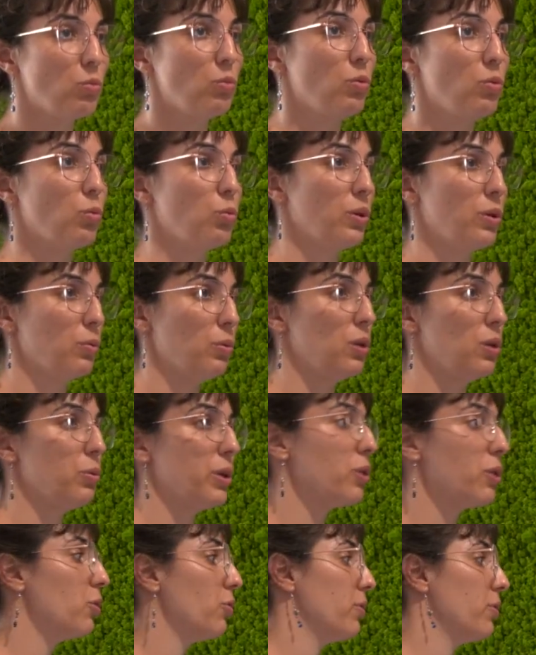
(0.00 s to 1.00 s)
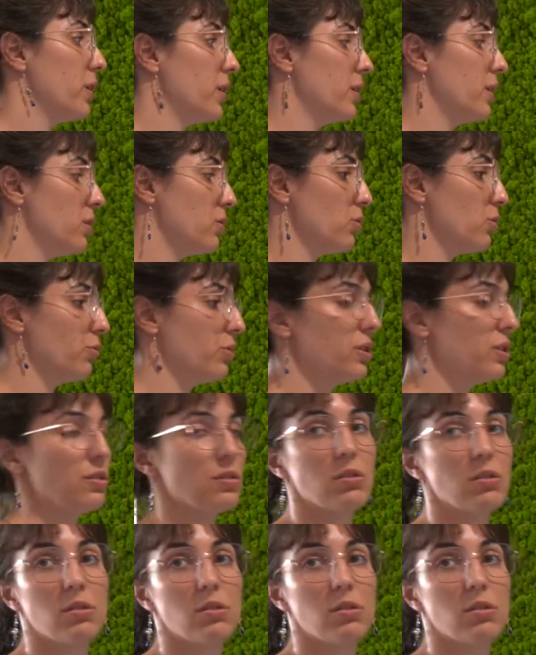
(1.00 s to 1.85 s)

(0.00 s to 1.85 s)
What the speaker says: we will recover each of these.